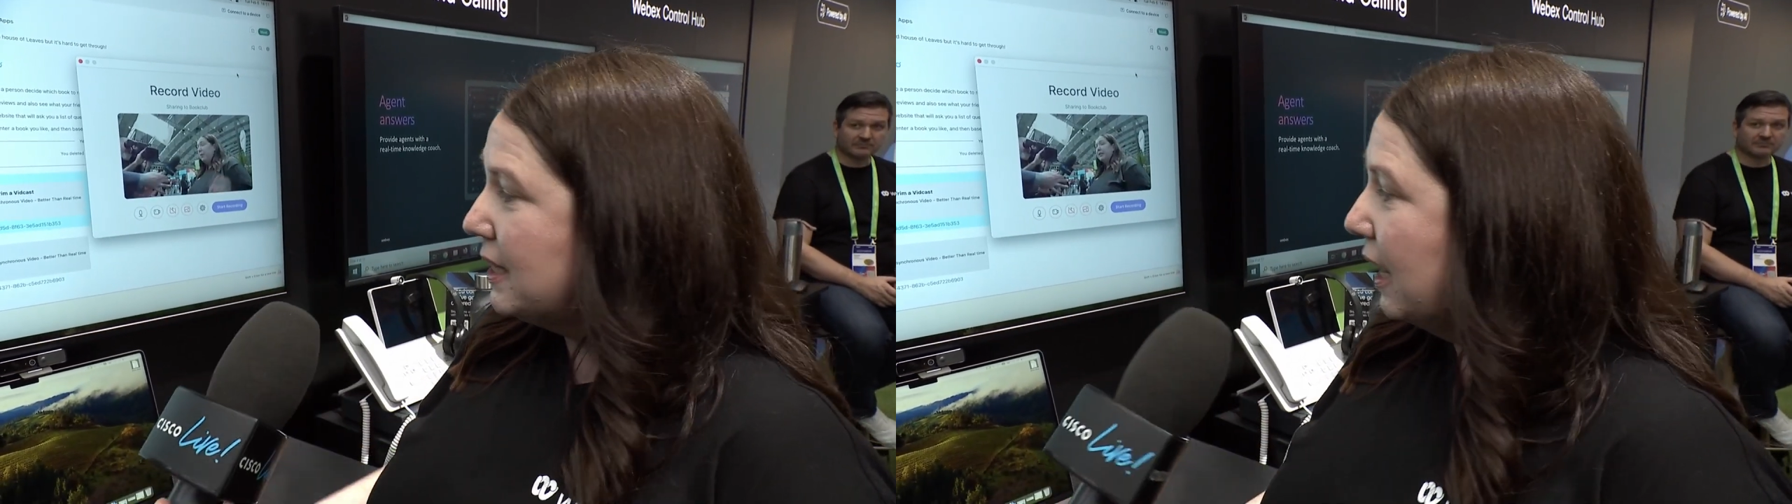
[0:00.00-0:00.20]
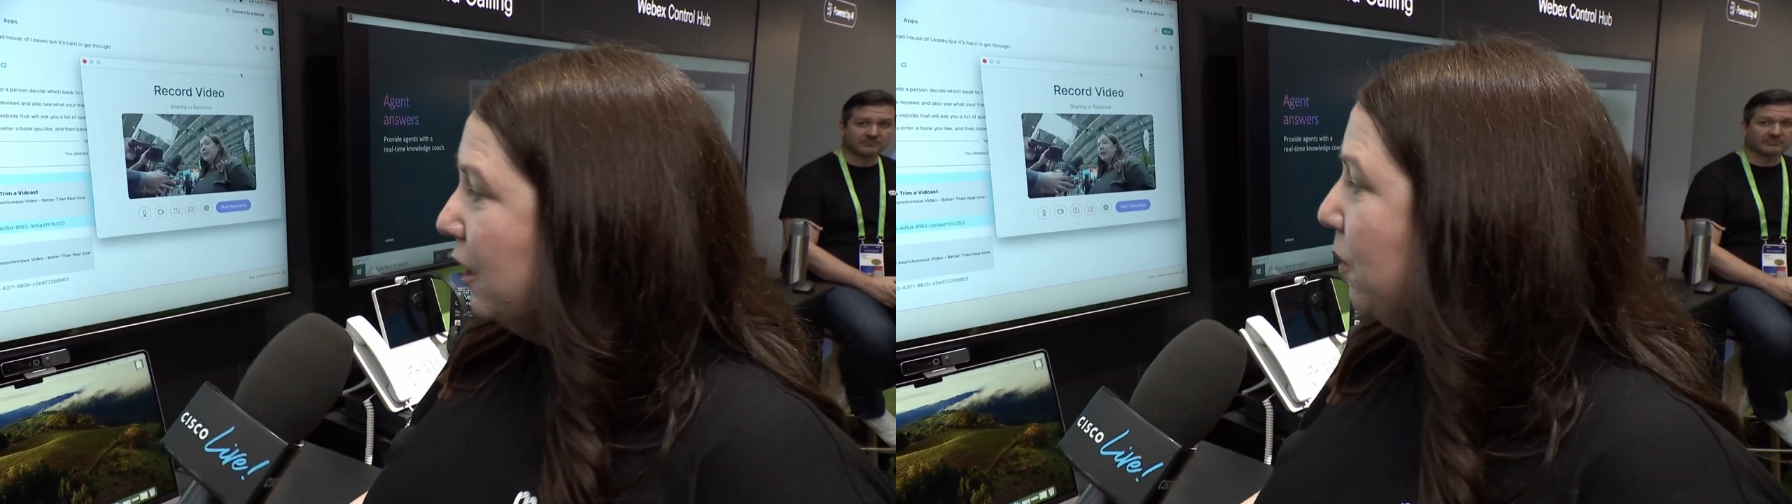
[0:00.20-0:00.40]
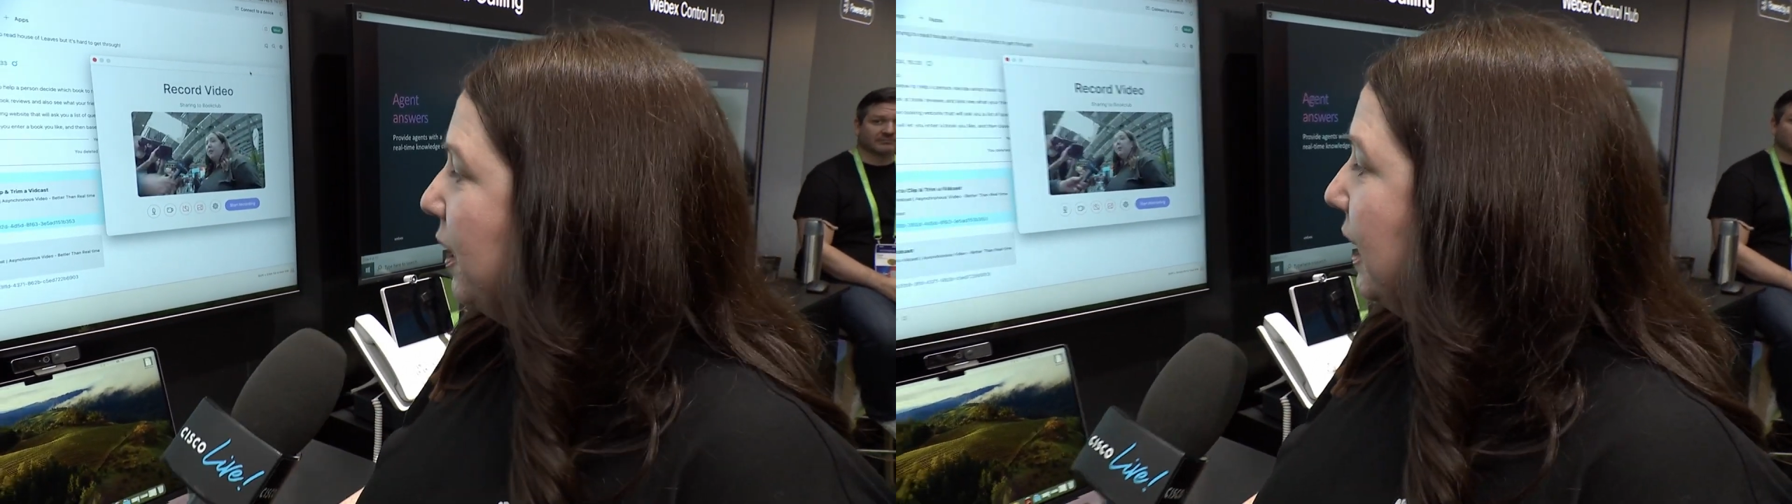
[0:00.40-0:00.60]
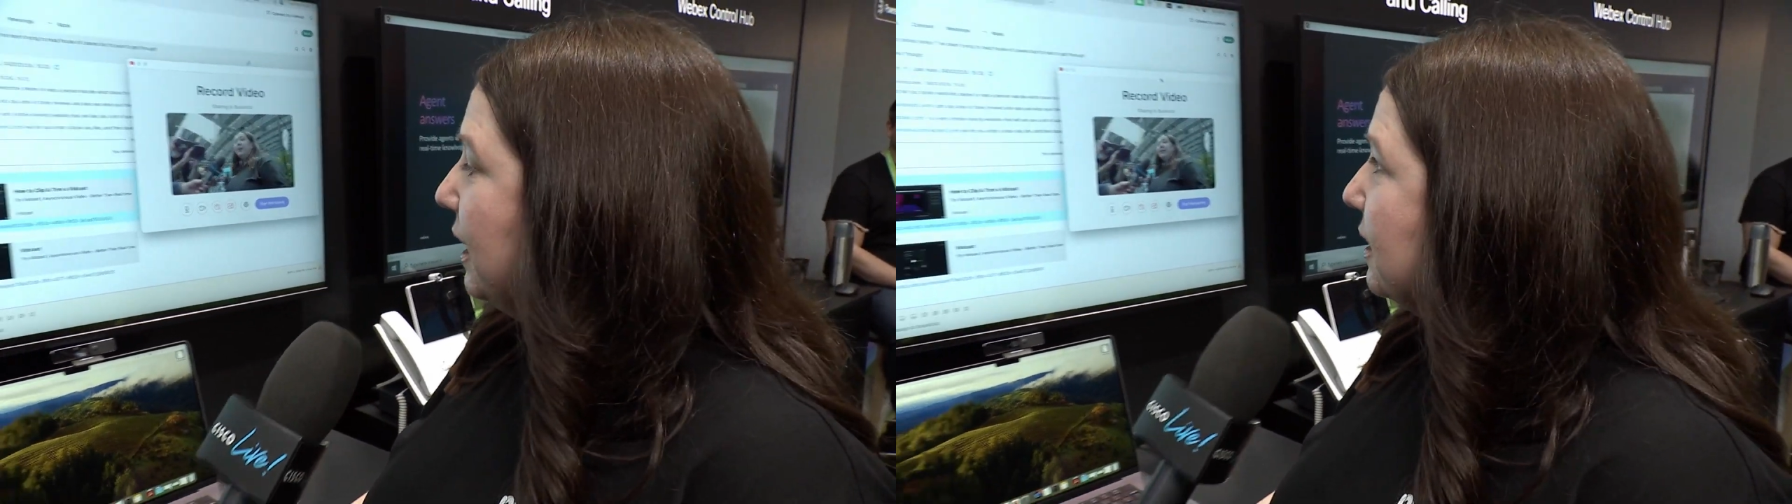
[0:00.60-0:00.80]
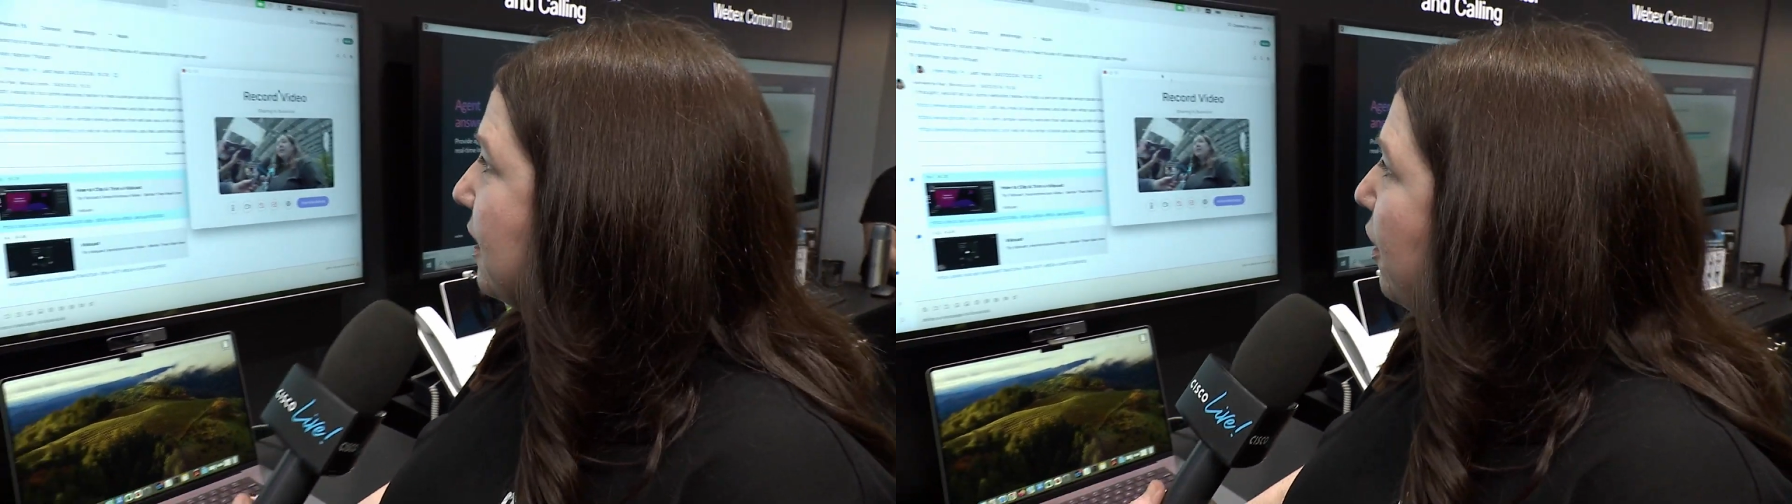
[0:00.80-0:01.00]
now
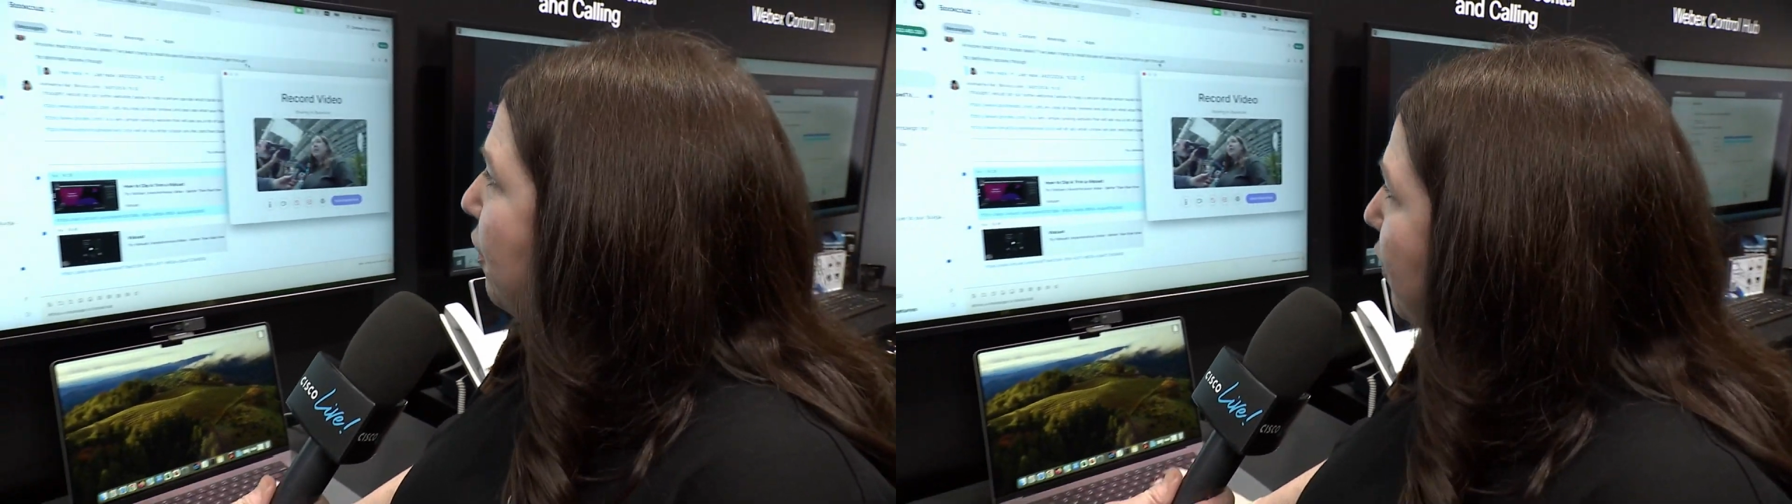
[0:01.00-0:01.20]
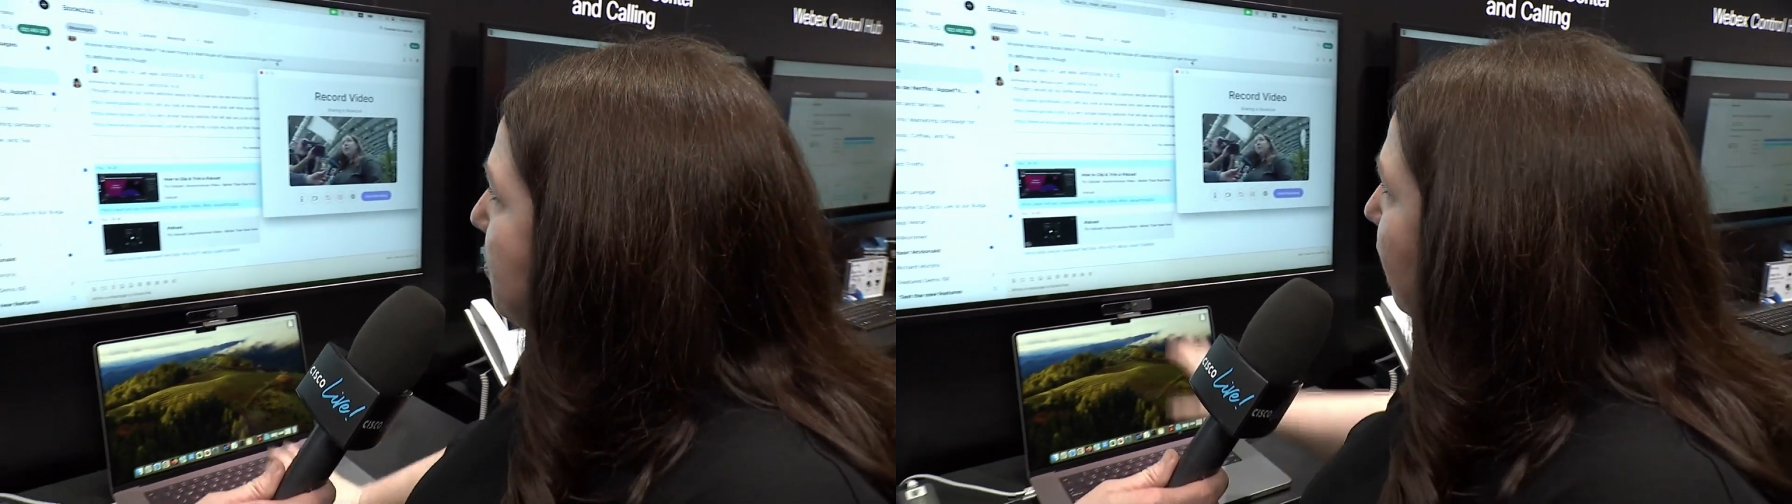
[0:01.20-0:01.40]
is, from